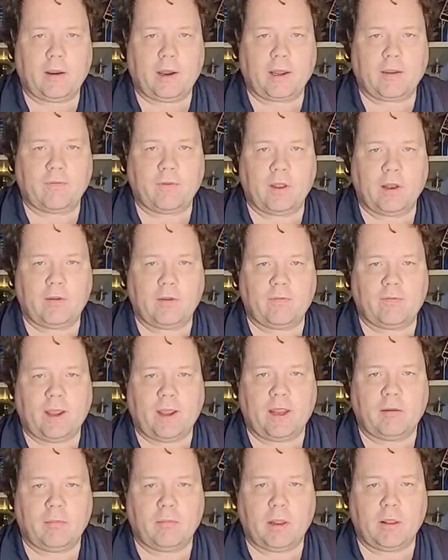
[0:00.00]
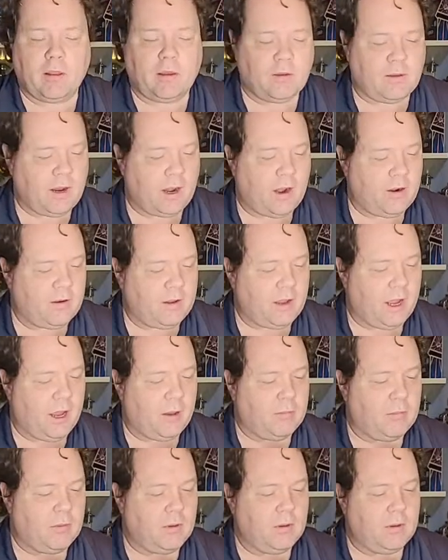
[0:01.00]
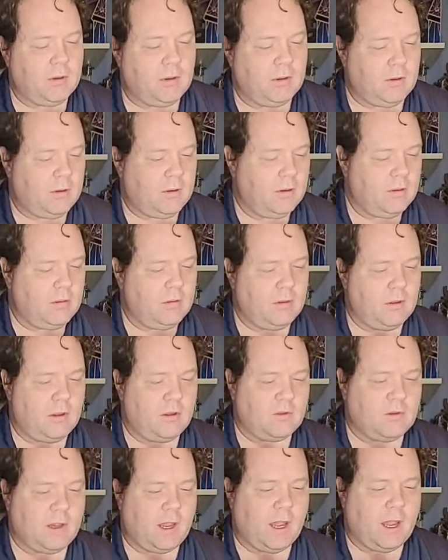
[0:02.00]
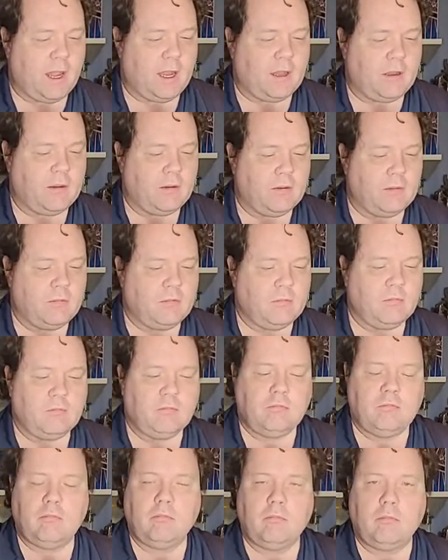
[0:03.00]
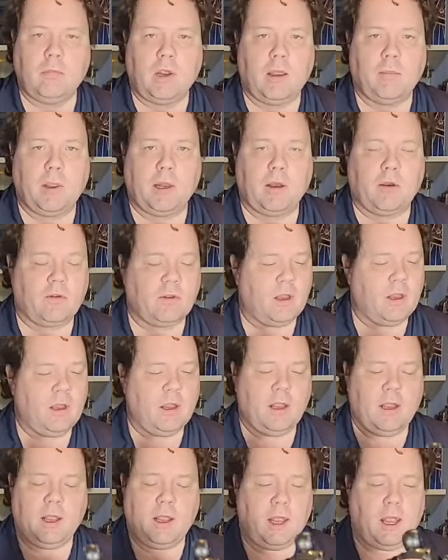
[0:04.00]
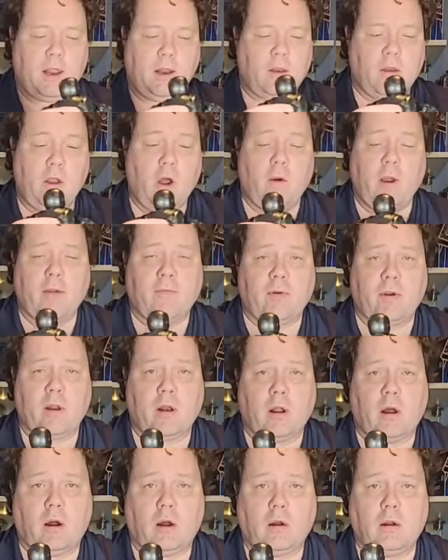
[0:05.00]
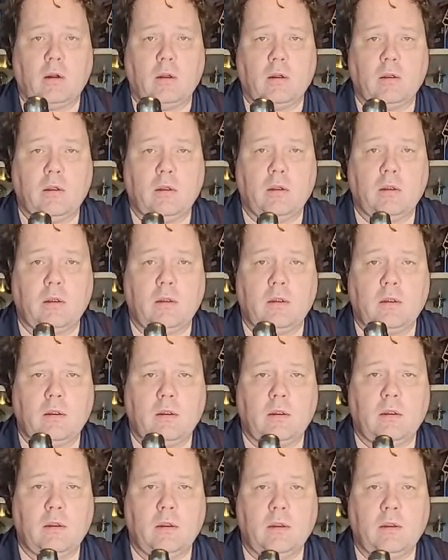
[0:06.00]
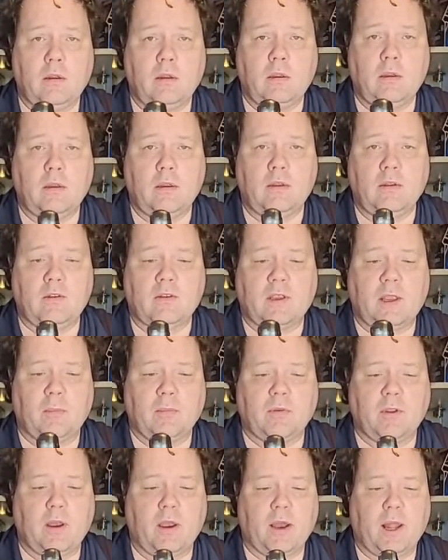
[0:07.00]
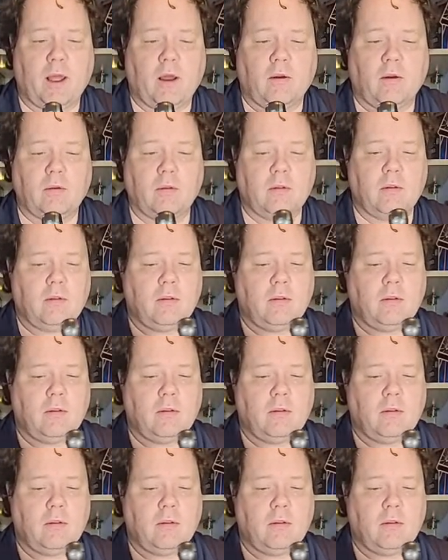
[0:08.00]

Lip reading: I can feel it fighting me the entire time. This guy, I mean, there's no effort at all. This comes in and out.